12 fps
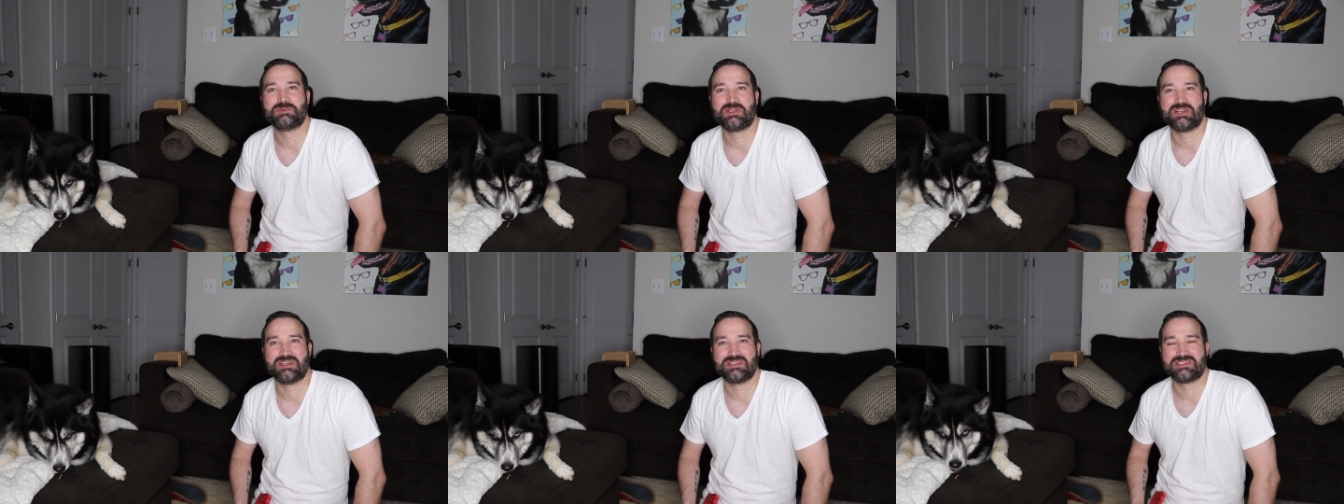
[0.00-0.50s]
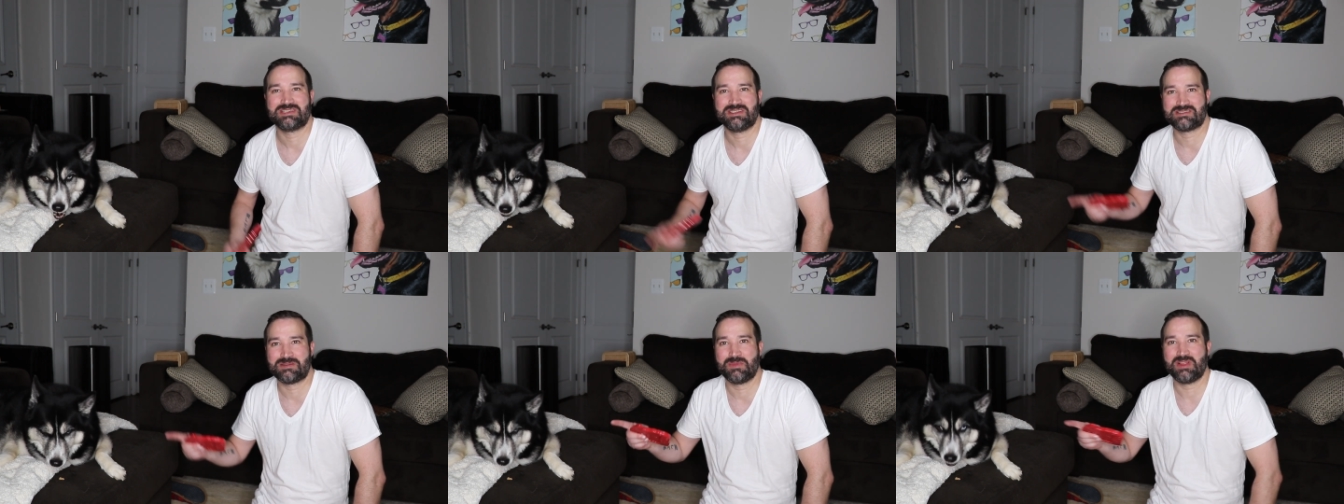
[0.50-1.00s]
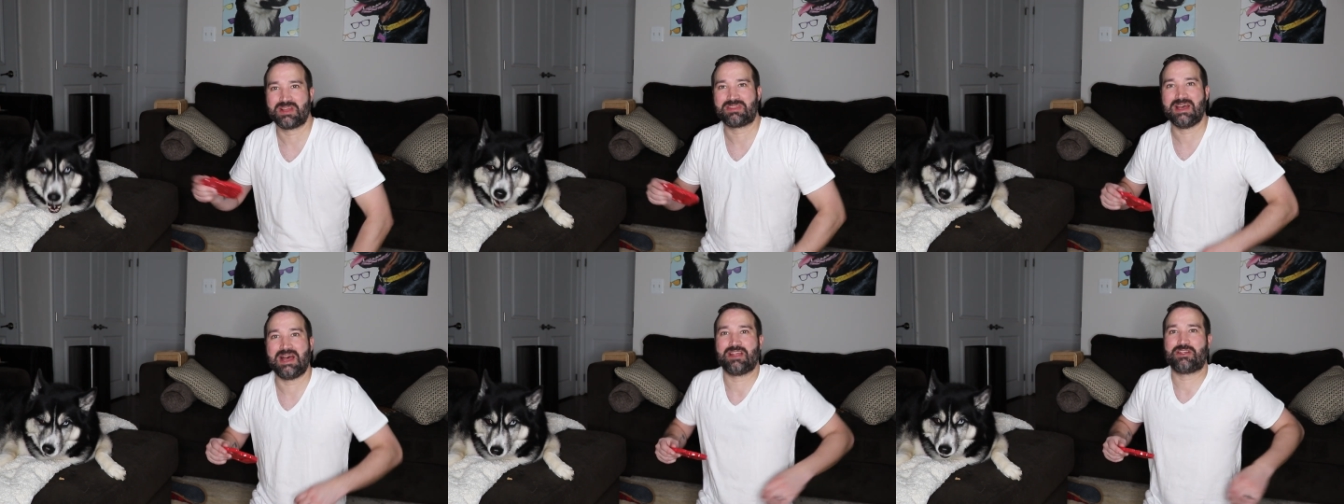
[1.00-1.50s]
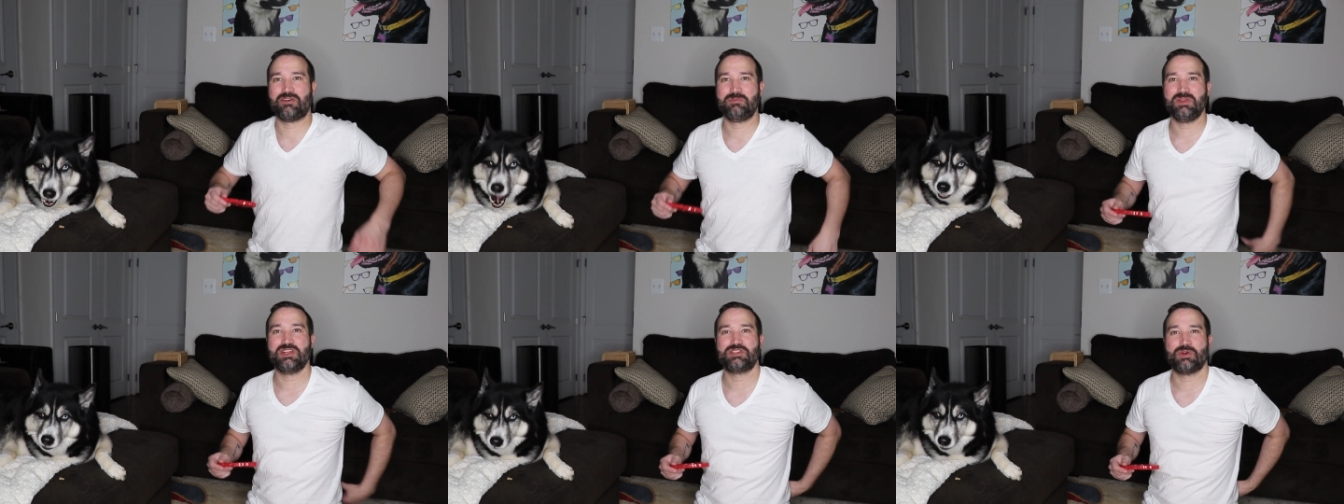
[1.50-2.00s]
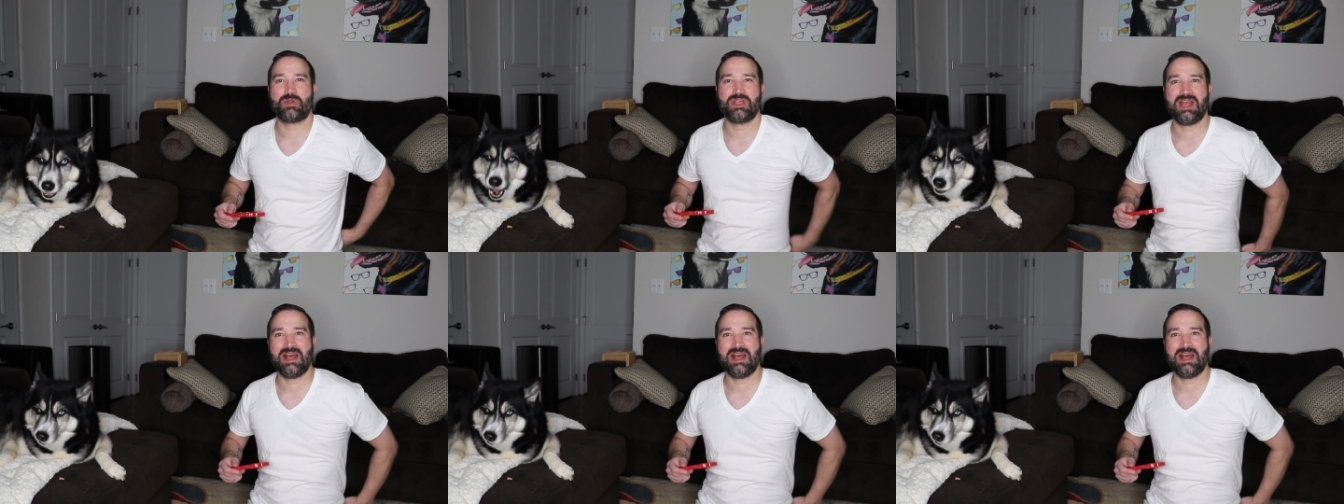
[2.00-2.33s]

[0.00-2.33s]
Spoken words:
because something like that could be a choking